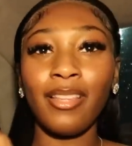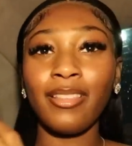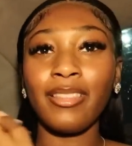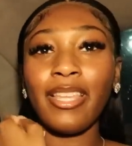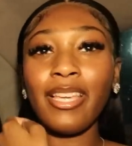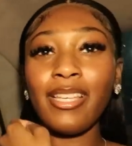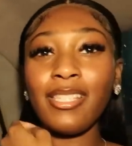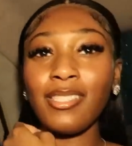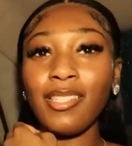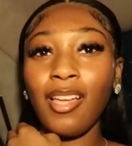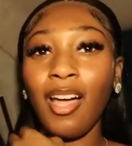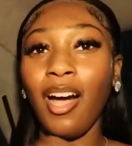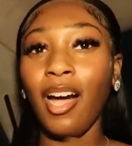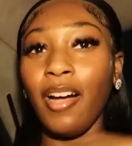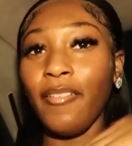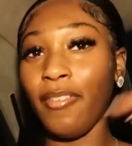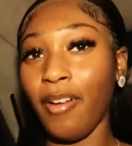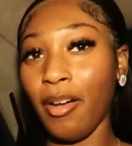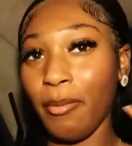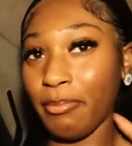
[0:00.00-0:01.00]
This
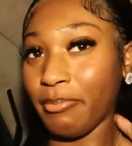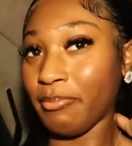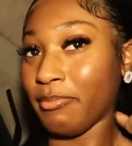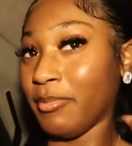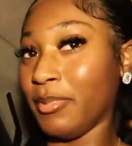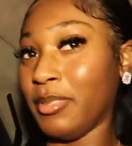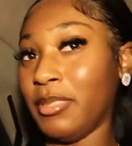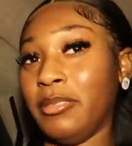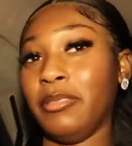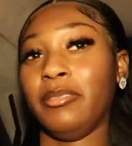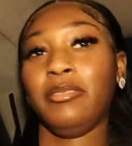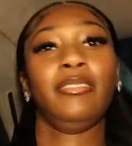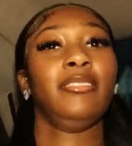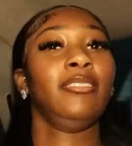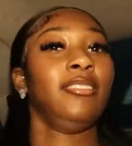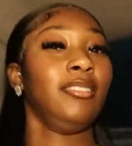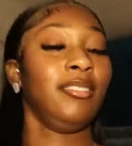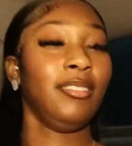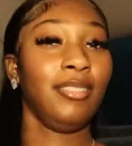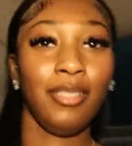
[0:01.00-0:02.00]
half up, or
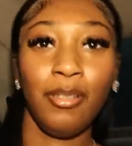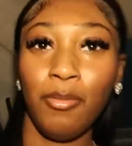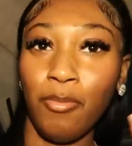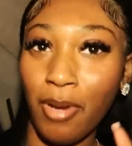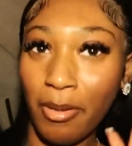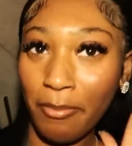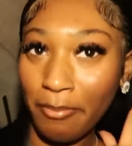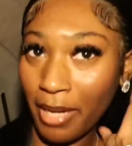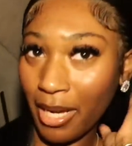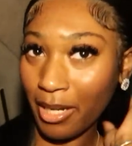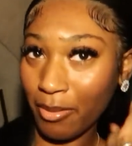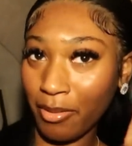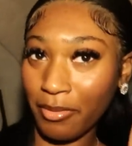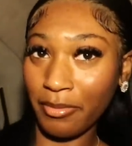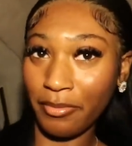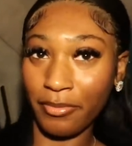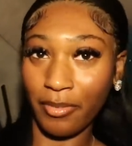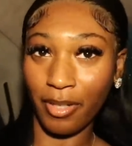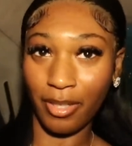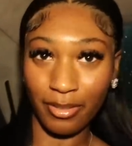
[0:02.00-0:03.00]
one back,
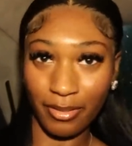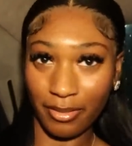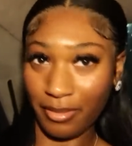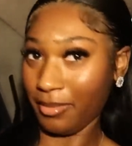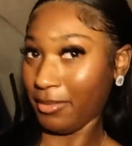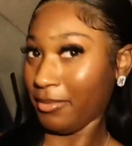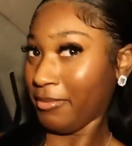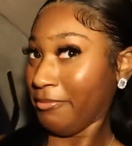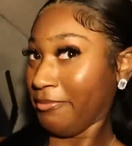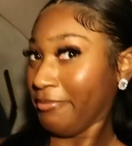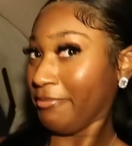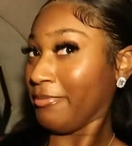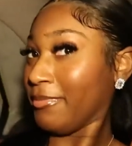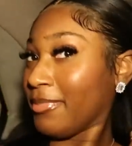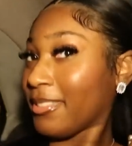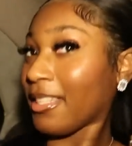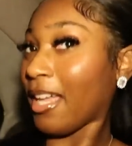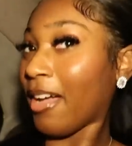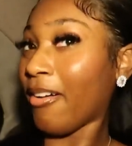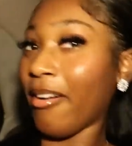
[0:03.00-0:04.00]
one front
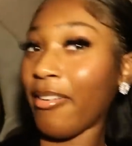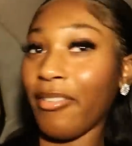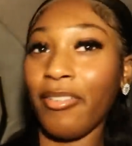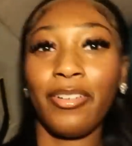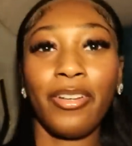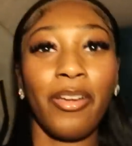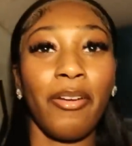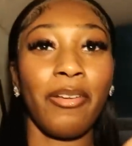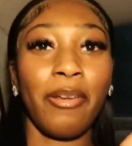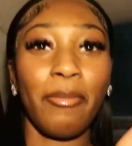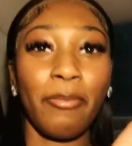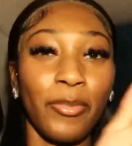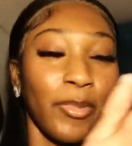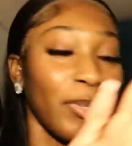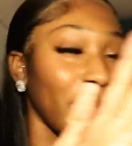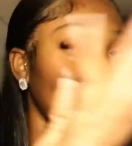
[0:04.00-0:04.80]
style I got going on.